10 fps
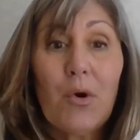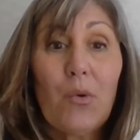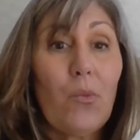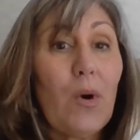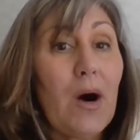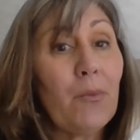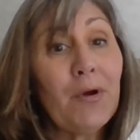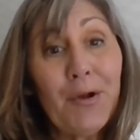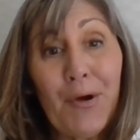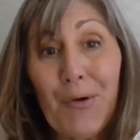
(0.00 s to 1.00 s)
while we're
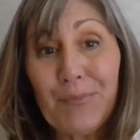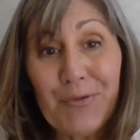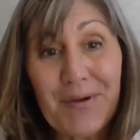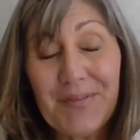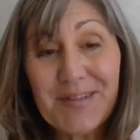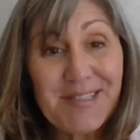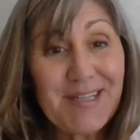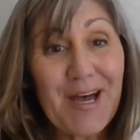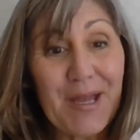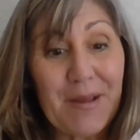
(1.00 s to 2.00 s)
at home during this
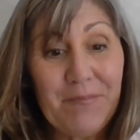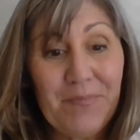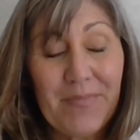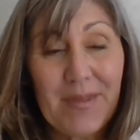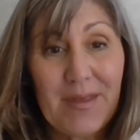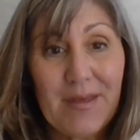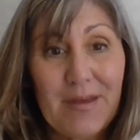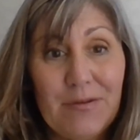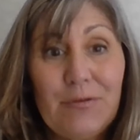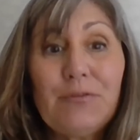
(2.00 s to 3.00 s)
time
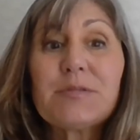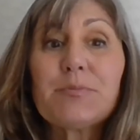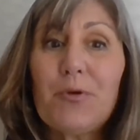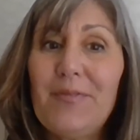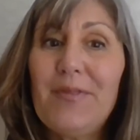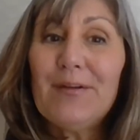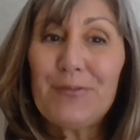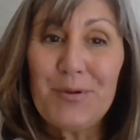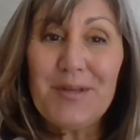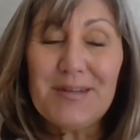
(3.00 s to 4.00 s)
to spread that
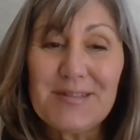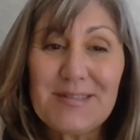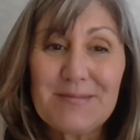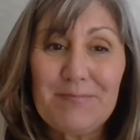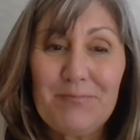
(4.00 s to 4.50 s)
sweetness.